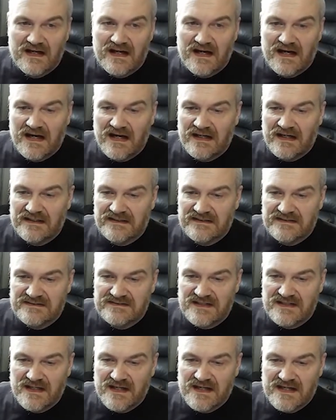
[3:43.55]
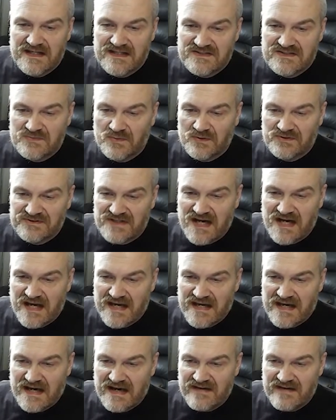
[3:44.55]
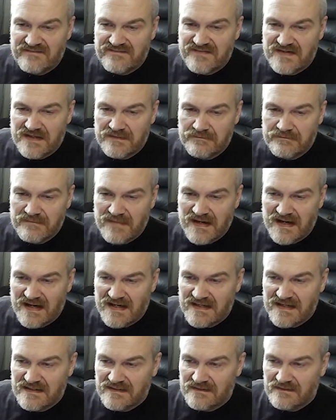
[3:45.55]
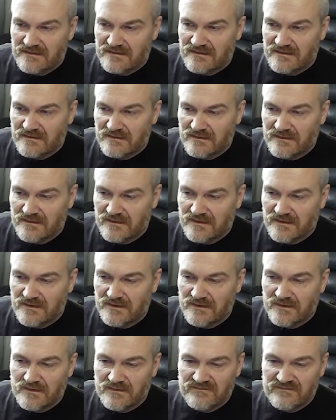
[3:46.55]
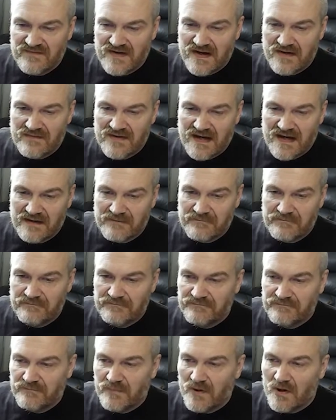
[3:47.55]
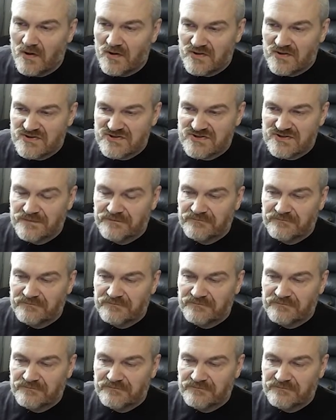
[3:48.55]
and it's what I have in my Variac box.